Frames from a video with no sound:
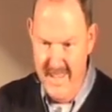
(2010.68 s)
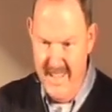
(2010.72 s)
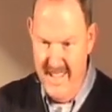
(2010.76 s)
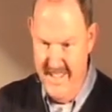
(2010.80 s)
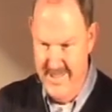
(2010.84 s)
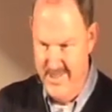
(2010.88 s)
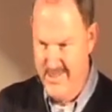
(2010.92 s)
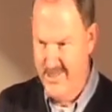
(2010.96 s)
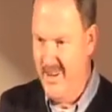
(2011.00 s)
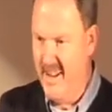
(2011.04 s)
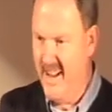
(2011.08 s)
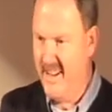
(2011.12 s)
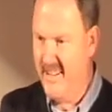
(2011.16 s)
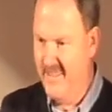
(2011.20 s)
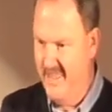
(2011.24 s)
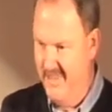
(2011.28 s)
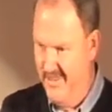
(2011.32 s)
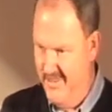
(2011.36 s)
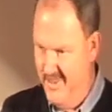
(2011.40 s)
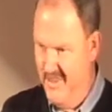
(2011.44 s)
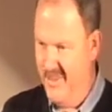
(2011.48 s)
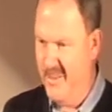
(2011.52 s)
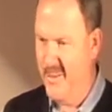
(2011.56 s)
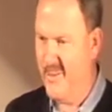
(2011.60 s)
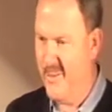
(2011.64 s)

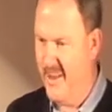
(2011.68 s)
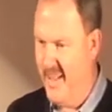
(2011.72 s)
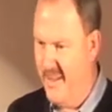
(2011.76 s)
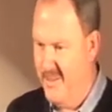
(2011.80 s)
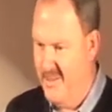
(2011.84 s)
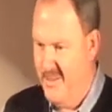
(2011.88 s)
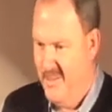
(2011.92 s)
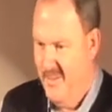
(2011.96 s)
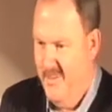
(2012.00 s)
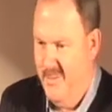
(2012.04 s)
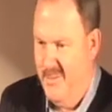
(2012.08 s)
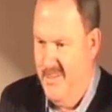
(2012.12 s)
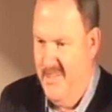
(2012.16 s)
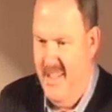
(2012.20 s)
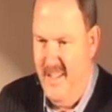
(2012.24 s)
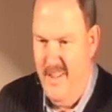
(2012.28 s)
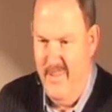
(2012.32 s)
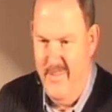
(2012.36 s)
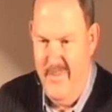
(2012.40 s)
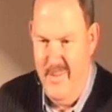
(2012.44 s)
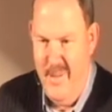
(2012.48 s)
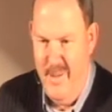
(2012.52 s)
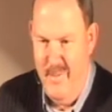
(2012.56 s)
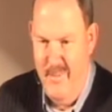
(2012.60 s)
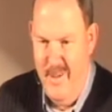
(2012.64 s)
attractive than Christ
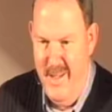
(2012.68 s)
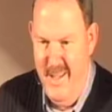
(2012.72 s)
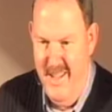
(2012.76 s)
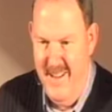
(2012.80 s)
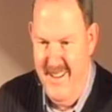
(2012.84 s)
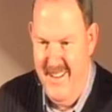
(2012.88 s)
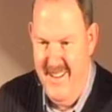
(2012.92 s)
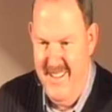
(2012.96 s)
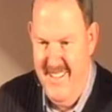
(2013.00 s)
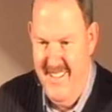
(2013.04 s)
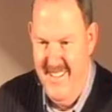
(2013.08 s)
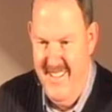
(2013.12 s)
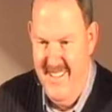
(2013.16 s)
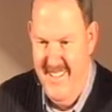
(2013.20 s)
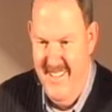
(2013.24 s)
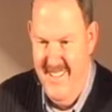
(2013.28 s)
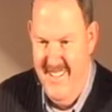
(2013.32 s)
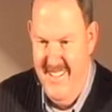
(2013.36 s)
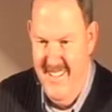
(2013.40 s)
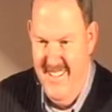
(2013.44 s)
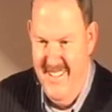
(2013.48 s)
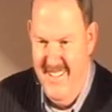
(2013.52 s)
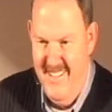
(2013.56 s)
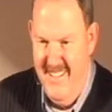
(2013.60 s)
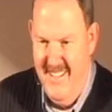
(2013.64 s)
himself. Amen.
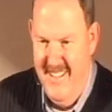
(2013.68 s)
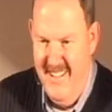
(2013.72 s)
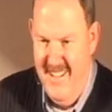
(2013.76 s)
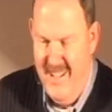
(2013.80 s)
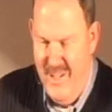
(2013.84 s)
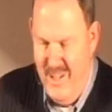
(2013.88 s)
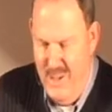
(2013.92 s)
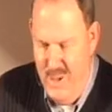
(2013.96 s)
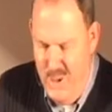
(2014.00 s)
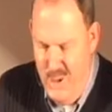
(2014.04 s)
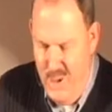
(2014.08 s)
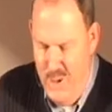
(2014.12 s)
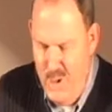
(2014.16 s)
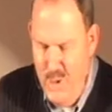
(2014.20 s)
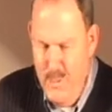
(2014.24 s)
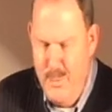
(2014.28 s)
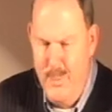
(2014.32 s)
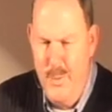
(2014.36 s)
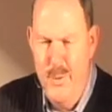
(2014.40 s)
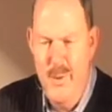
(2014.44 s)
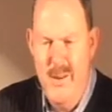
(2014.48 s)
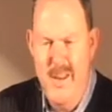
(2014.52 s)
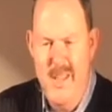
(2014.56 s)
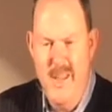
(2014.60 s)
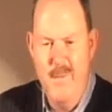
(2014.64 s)
And as you
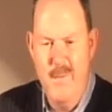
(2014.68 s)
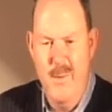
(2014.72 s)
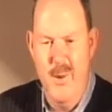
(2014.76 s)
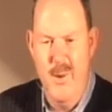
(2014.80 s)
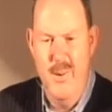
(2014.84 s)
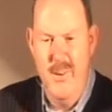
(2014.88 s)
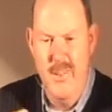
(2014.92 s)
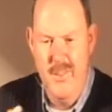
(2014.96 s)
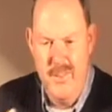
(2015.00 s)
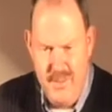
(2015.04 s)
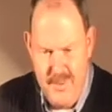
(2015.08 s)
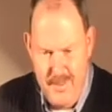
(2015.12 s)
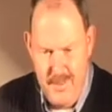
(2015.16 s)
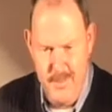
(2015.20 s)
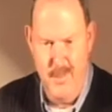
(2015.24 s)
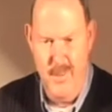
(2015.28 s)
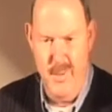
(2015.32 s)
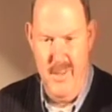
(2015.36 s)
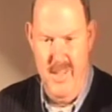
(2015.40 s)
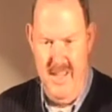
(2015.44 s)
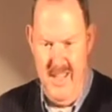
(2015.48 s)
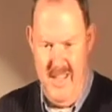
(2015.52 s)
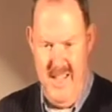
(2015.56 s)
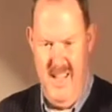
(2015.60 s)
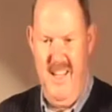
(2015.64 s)
put him on
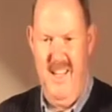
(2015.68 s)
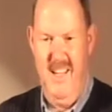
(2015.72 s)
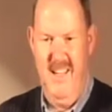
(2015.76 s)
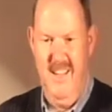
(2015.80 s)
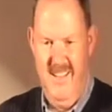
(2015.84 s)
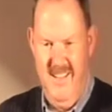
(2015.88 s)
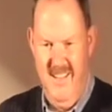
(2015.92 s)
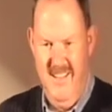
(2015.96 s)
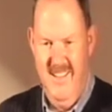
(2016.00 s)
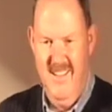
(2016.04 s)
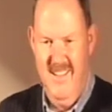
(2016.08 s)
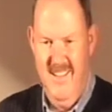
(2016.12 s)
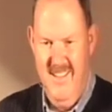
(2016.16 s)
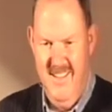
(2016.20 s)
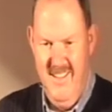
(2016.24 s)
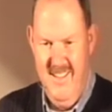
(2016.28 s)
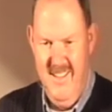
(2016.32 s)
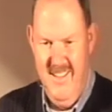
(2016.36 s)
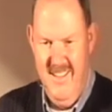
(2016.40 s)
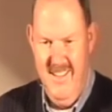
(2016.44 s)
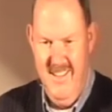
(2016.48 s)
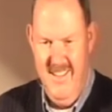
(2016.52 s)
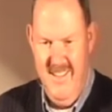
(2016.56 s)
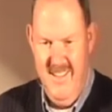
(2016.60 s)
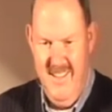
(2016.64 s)
display,
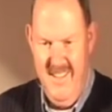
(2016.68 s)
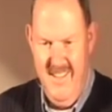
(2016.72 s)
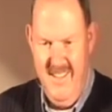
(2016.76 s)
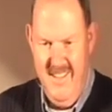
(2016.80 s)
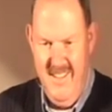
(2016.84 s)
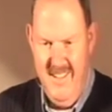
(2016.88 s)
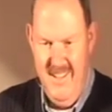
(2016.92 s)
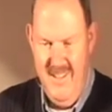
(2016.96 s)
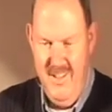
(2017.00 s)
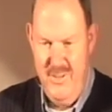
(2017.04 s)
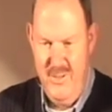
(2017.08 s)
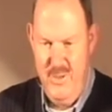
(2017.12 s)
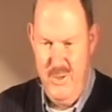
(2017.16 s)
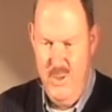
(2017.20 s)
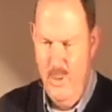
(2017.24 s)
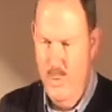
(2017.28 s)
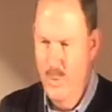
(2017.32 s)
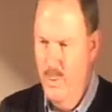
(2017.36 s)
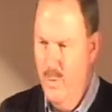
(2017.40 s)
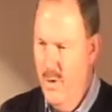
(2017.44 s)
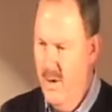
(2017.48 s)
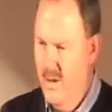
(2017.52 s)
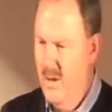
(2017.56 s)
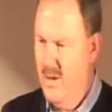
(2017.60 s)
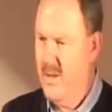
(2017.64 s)
as you
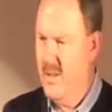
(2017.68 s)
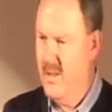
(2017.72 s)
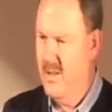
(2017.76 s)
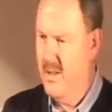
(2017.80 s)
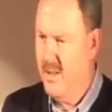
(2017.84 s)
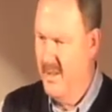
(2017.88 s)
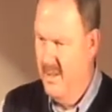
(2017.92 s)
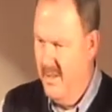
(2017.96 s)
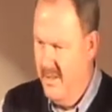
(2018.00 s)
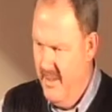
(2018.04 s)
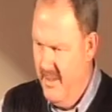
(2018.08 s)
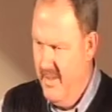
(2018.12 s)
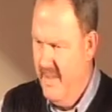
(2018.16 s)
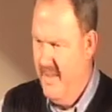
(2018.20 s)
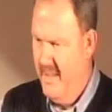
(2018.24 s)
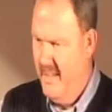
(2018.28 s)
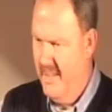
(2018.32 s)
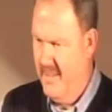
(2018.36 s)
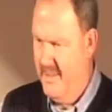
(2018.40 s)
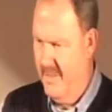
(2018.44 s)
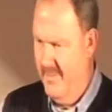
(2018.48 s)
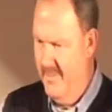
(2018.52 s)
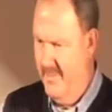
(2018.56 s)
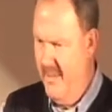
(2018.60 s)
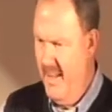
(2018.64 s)
work
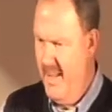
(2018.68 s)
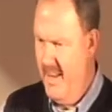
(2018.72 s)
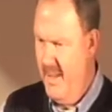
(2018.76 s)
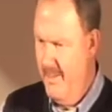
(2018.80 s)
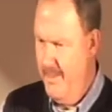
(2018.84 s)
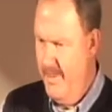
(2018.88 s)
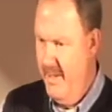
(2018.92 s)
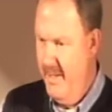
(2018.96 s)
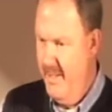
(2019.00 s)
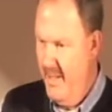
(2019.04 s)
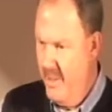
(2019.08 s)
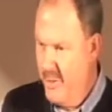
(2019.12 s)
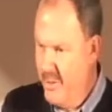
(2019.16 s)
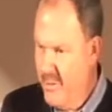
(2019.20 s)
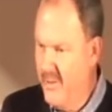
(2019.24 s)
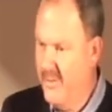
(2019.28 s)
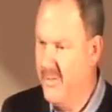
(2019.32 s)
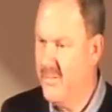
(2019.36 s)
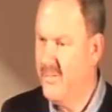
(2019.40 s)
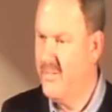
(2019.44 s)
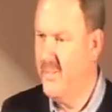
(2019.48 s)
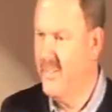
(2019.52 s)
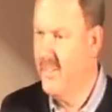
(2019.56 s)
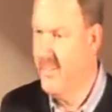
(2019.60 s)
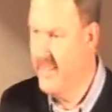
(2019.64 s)
at developing a
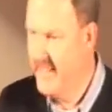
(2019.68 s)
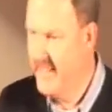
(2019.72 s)
Christian